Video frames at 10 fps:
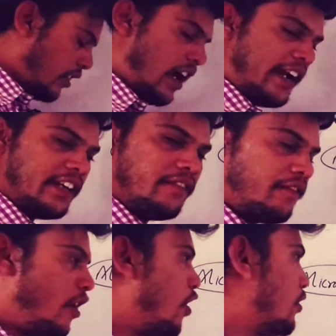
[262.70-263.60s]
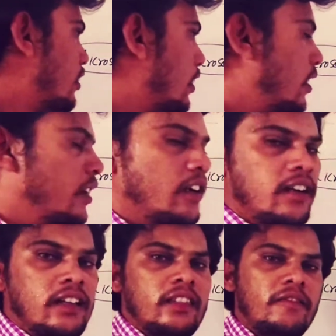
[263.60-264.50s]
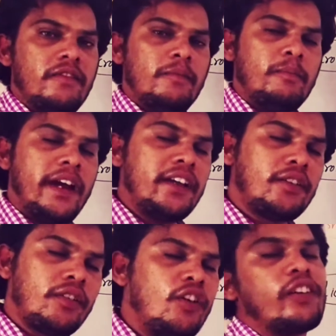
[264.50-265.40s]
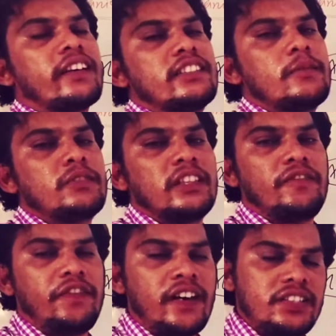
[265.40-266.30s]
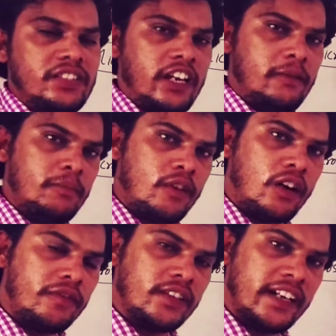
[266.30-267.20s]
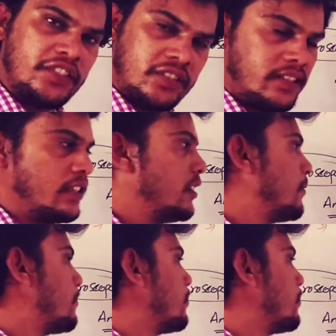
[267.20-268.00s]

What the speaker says: and he found microorganisms in the first time of the history